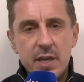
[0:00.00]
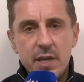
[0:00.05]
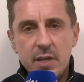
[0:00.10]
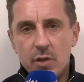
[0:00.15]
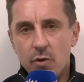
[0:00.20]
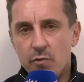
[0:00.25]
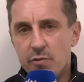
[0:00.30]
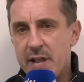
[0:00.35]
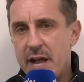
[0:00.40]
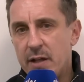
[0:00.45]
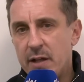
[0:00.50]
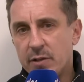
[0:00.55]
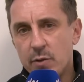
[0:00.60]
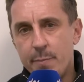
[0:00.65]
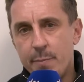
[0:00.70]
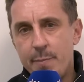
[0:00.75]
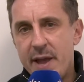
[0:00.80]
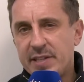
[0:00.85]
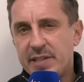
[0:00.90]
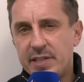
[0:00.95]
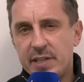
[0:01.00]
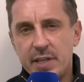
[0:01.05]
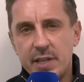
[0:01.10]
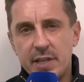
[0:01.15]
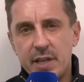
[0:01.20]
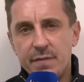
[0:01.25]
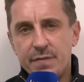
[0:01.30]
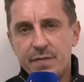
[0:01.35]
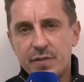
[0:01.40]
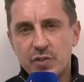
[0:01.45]
Ronaldo and Messi
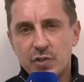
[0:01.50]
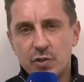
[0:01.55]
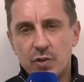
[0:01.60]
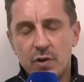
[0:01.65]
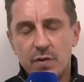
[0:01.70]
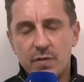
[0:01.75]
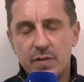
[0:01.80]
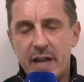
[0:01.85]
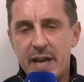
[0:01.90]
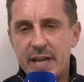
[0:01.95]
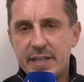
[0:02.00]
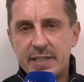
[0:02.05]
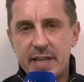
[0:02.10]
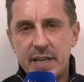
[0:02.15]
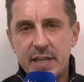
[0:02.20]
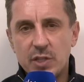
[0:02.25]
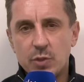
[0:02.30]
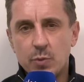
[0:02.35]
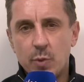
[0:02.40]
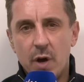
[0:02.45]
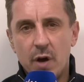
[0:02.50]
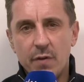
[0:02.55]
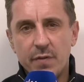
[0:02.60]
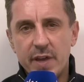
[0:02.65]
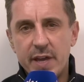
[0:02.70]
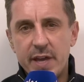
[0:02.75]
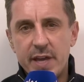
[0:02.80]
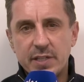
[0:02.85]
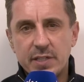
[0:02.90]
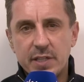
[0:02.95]
did it for sort of like 10, 12
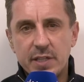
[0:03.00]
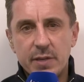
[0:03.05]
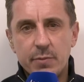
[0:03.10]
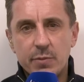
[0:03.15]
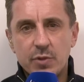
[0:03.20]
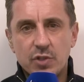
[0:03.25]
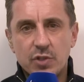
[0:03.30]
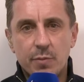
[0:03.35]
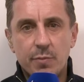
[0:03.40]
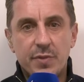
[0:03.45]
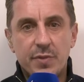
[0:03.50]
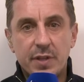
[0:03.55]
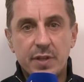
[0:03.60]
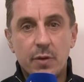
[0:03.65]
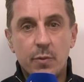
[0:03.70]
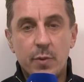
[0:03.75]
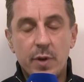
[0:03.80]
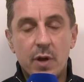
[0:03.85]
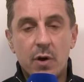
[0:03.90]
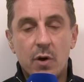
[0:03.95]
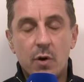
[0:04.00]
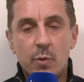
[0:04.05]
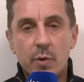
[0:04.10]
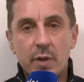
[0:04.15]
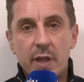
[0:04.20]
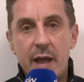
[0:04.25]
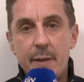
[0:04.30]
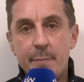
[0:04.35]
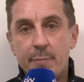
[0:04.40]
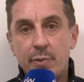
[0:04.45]
years, and it was something that we all were
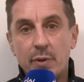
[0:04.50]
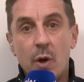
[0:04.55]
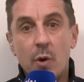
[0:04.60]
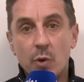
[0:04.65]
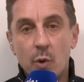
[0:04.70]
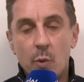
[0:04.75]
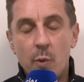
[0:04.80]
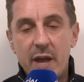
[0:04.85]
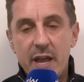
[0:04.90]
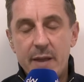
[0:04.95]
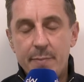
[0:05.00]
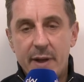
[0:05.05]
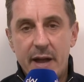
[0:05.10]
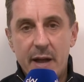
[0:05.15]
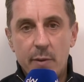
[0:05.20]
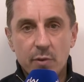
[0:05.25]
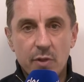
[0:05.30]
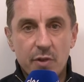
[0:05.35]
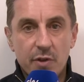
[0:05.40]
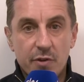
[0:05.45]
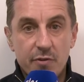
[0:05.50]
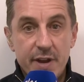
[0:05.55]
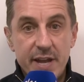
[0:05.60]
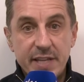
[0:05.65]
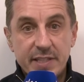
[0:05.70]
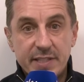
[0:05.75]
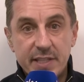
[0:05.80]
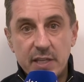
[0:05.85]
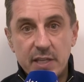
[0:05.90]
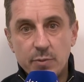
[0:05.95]
like blown away by, one of the
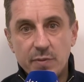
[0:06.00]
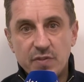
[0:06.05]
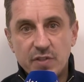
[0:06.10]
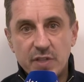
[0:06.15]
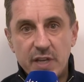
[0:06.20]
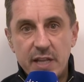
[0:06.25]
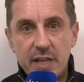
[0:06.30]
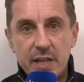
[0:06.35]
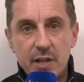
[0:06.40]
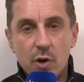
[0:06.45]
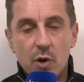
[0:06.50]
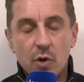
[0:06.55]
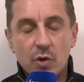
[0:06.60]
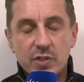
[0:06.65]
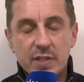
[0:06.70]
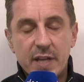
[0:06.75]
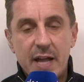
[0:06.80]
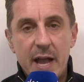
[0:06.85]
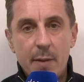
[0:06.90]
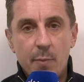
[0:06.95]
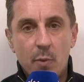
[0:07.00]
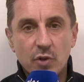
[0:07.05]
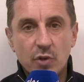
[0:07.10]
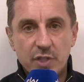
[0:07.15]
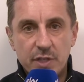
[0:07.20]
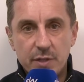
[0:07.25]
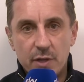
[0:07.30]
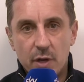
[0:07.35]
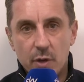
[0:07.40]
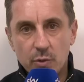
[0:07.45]
greatest things we've seen in all time,
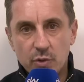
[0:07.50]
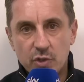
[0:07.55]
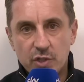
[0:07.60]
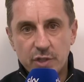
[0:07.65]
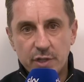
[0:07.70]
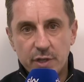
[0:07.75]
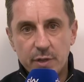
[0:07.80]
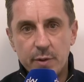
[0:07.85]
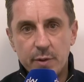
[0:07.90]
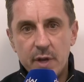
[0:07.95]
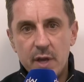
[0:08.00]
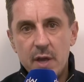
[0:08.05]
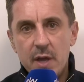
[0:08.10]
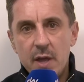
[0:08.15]
watching those two.